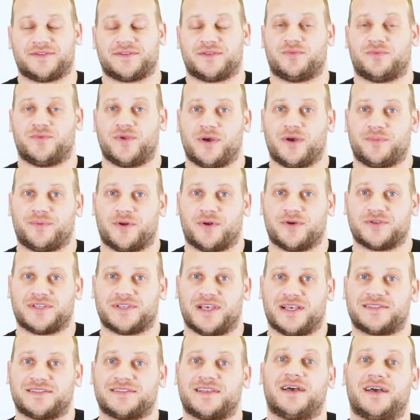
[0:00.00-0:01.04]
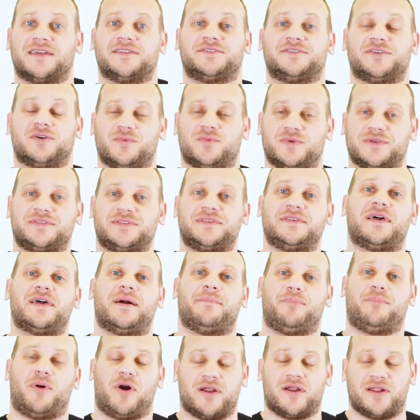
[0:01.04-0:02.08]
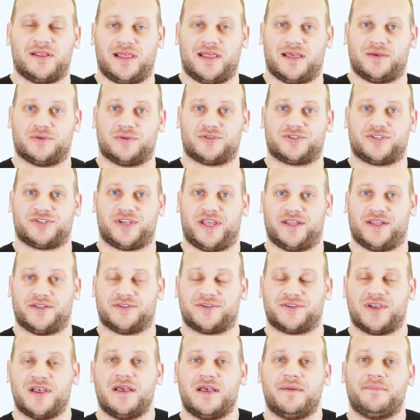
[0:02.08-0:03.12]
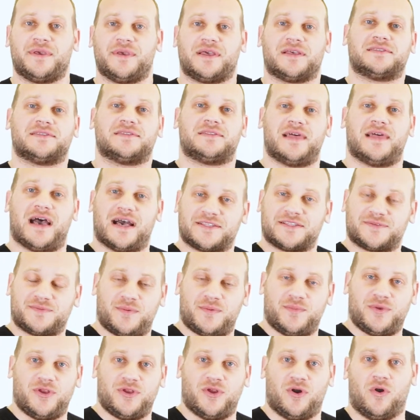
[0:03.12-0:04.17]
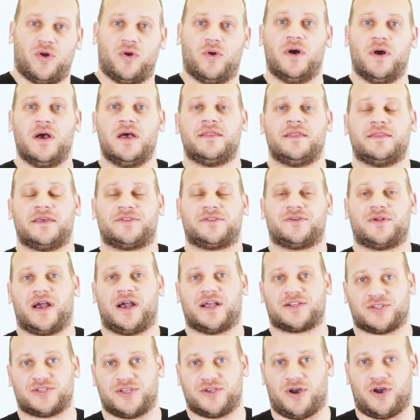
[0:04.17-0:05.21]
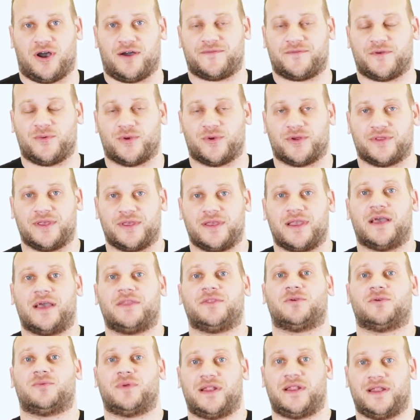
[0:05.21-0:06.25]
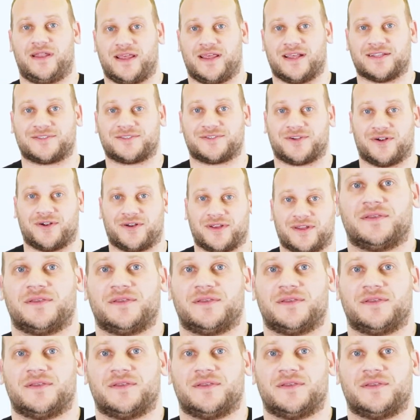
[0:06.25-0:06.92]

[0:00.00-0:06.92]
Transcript: the real process until we see that body language change, because that's when we know that they're actually coffee worthy and they're ready to get started.